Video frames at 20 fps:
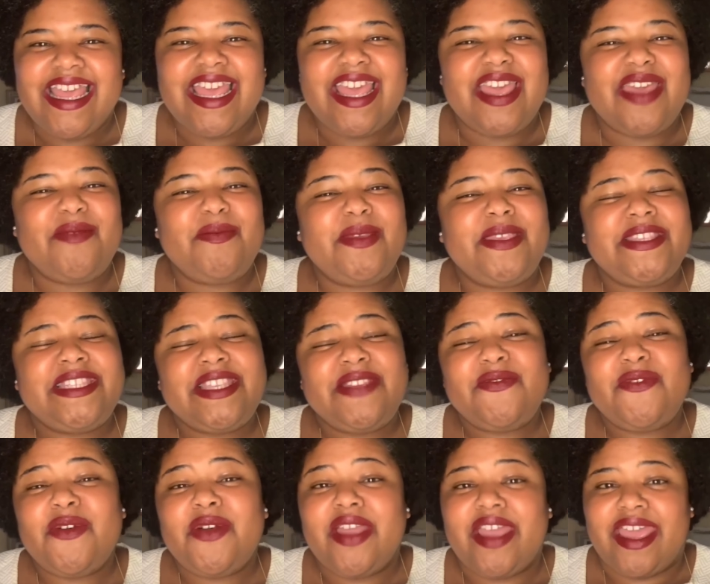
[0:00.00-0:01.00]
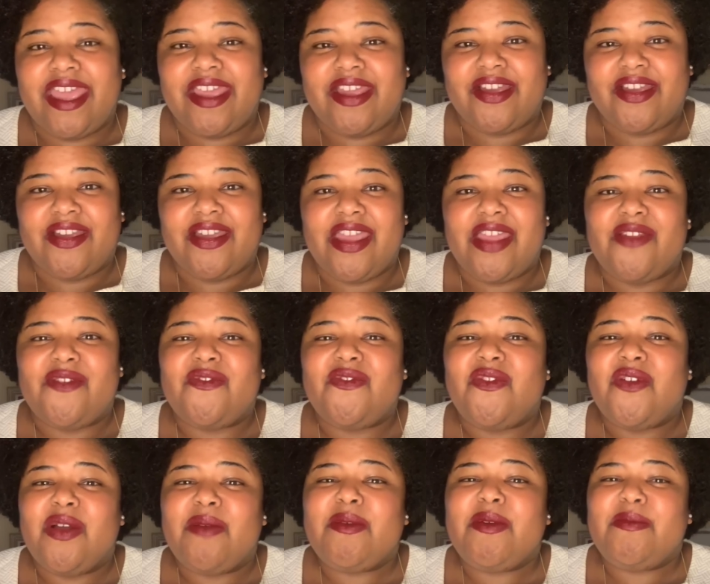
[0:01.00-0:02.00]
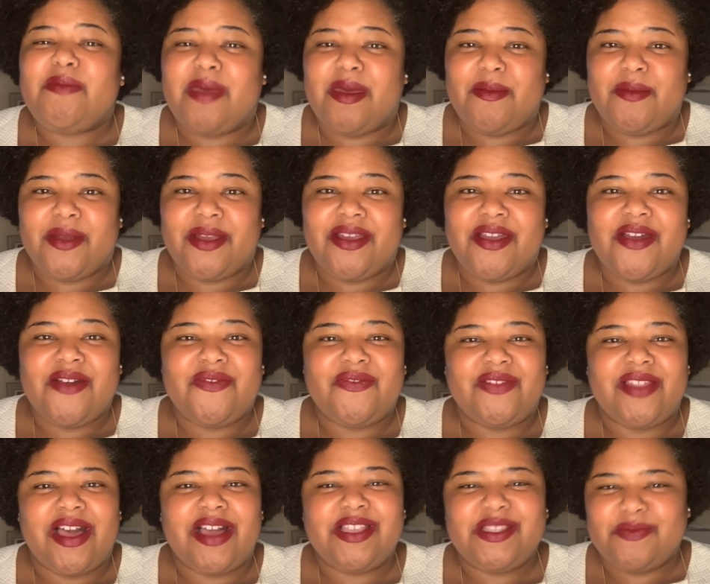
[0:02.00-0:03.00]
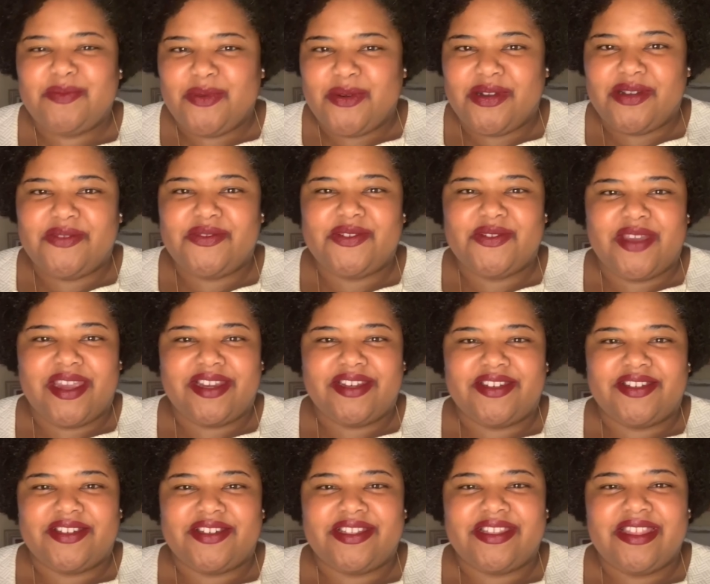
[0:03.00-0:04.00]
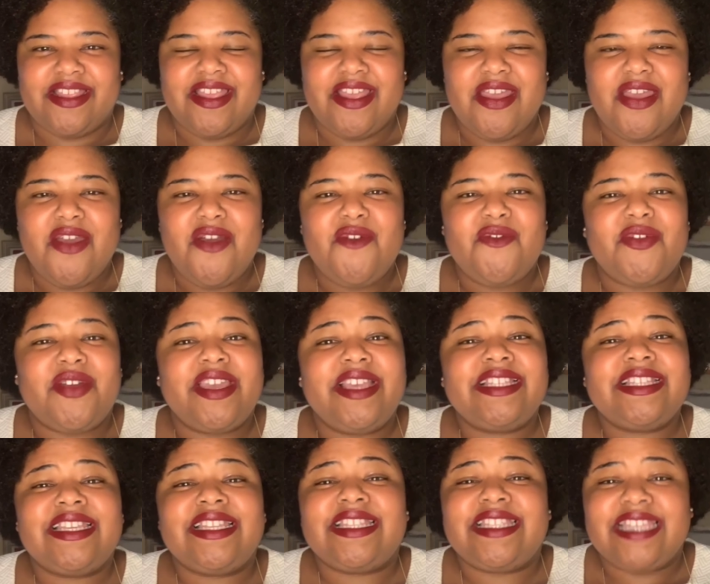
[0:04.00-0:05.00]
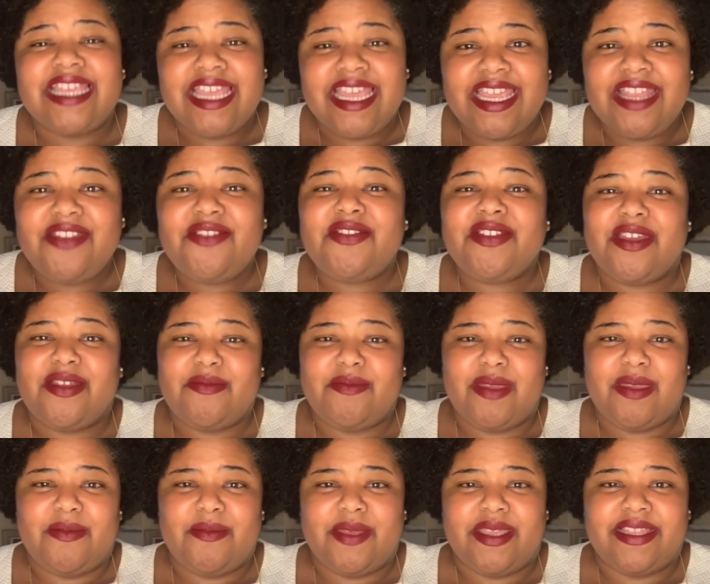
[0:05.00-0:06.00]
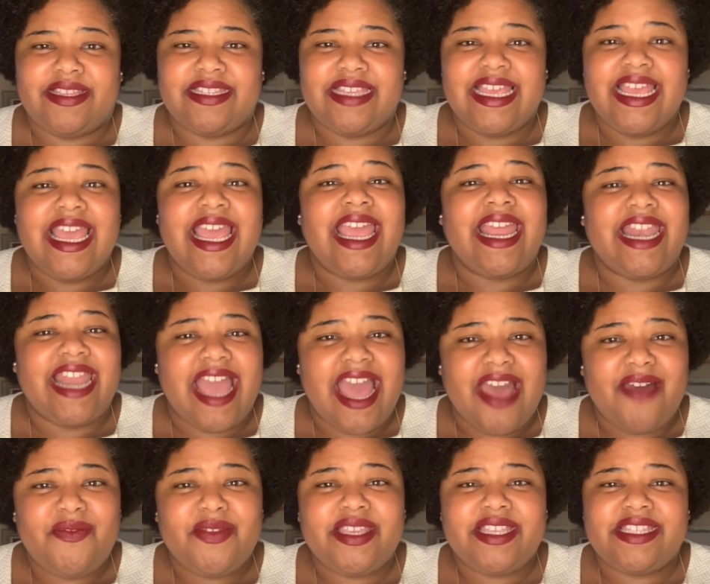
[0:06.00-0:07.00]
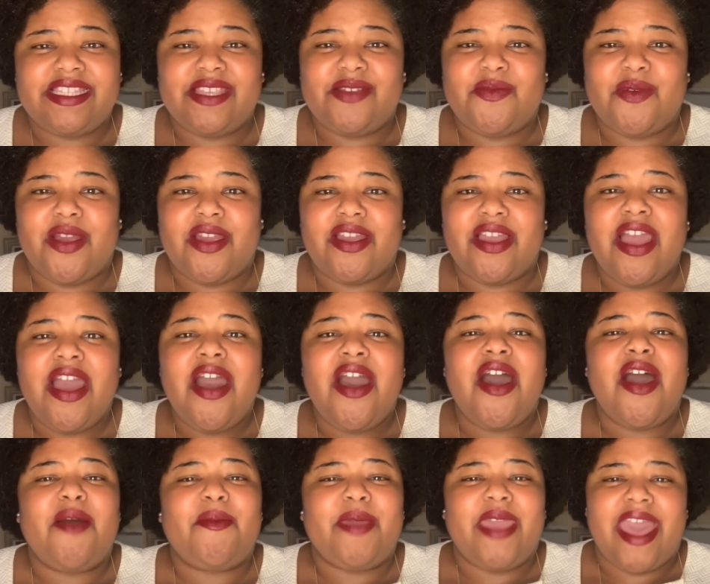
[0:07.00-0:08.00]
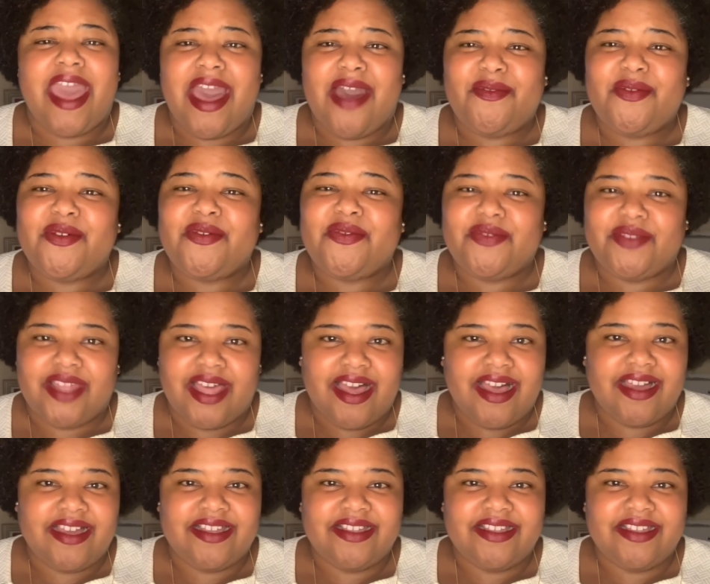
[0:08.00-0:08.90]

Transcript: NBC4 anchor and former member of FLOC's Board of Directors, for his continued commitment and advocacy work on behalf of FLOC.